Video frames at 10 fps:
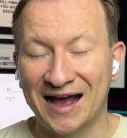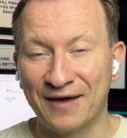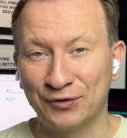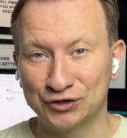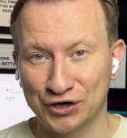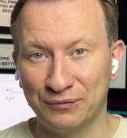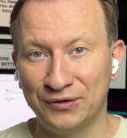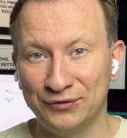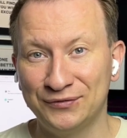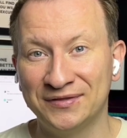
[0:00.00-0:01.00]
I will share
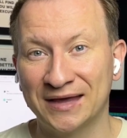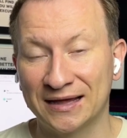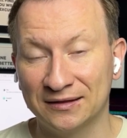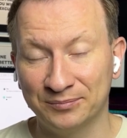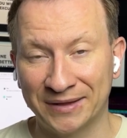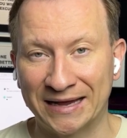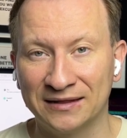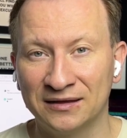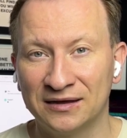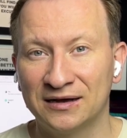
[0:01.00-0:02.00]
with you detailed
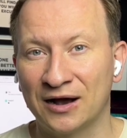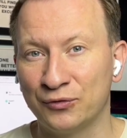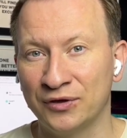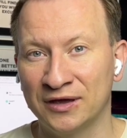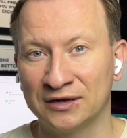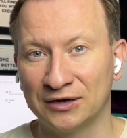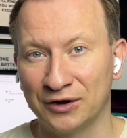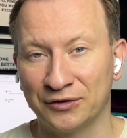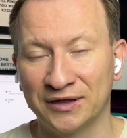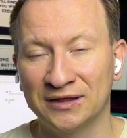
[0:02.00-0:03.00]
plan how you can
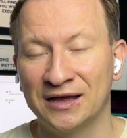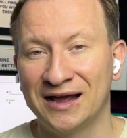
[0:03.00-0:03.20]
learn it